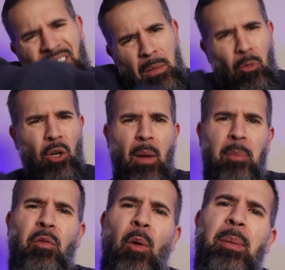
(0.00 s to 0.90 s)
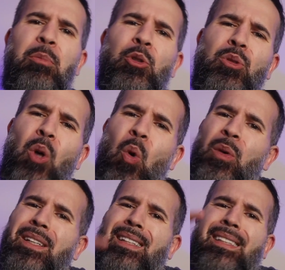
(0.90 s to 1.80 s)
Simone, my beautiful peoples. You know who
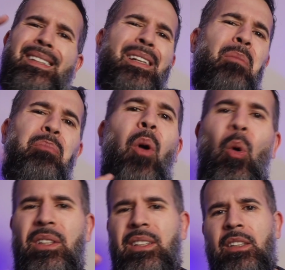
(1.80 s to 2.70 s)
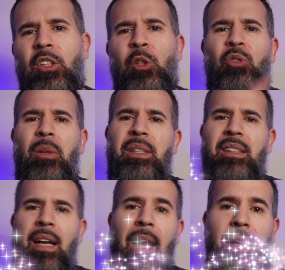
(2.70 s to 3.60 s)
it is. see your boy, c 3 u 3 to
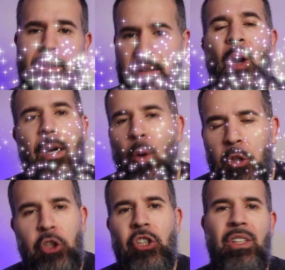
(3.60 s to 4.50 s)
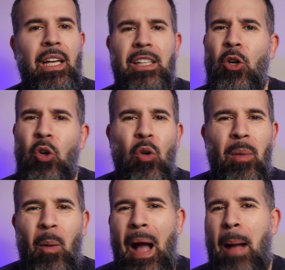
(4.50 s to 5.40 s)
3 a So I know what you're saying. Yo,
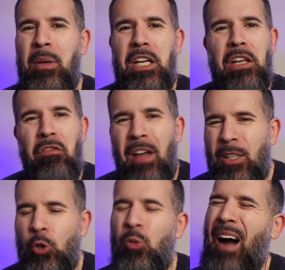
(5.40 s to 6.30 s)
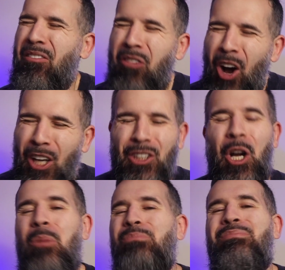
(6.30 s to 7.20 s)
Cuba, what happened in your face? You got fucked
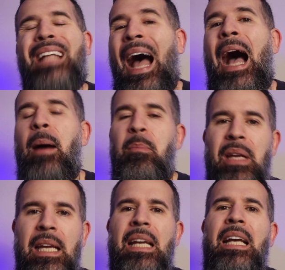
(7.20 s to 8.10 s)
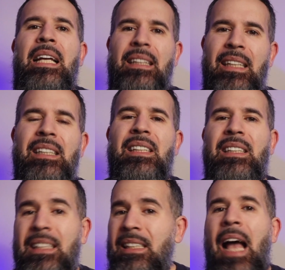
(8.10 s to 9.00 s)
up? Nah, B. This,
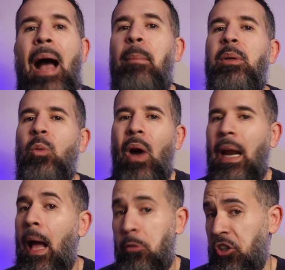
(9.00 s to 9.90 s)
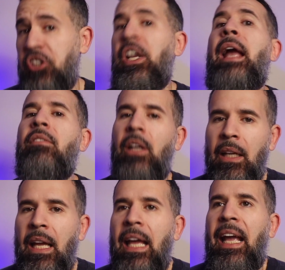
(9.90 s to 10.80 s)
this happened while I was shaving.
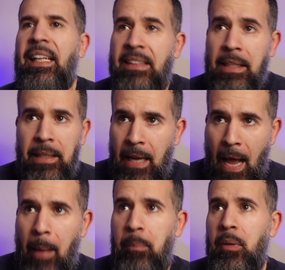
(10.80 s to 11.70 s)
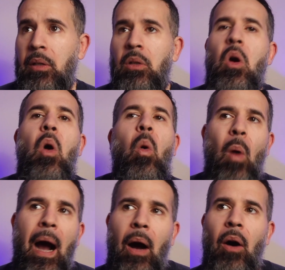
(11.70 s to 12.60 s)
It didn't happen
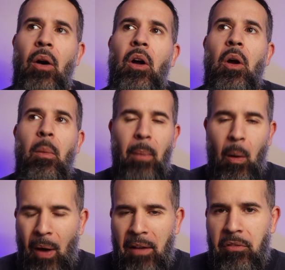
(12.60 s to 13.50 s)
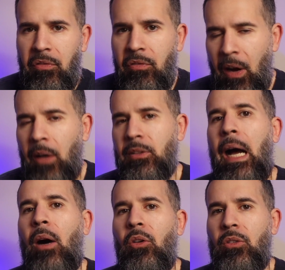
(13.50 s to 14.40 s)
while my wife found
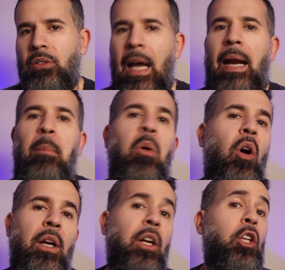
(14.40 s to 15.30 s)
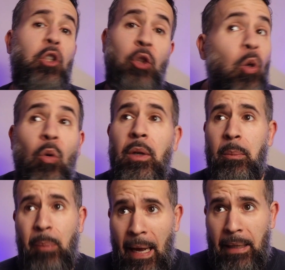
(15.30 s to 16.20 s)
out that I bought another jewelry
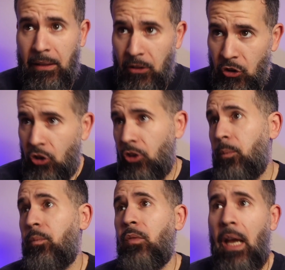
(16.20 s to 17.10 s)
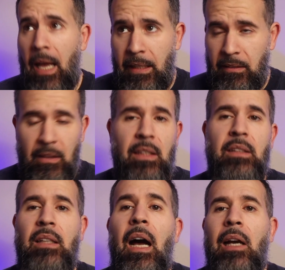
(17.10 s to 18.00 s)
package and
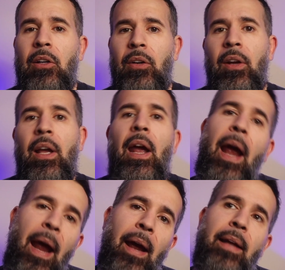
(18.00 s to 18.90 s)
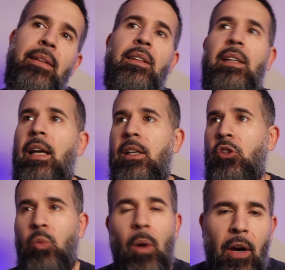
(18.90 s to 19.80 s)
didn't tell her. And I
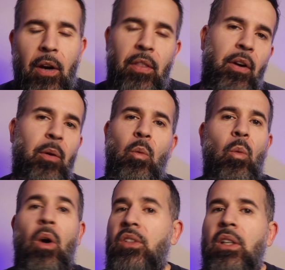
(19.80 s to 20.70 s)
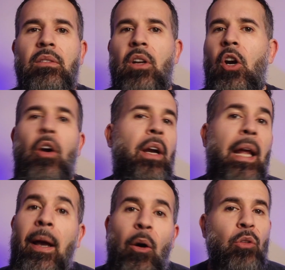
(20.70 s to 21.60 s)
swear there wasn't her
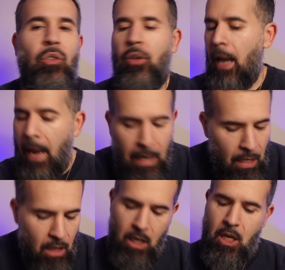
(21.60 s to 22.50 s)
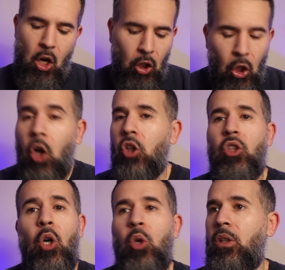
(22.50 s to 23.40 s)
nails or anything along
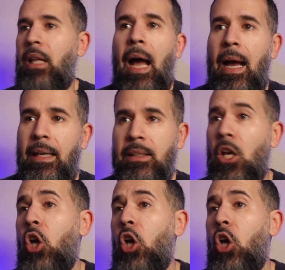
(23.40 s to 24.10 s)
those lines.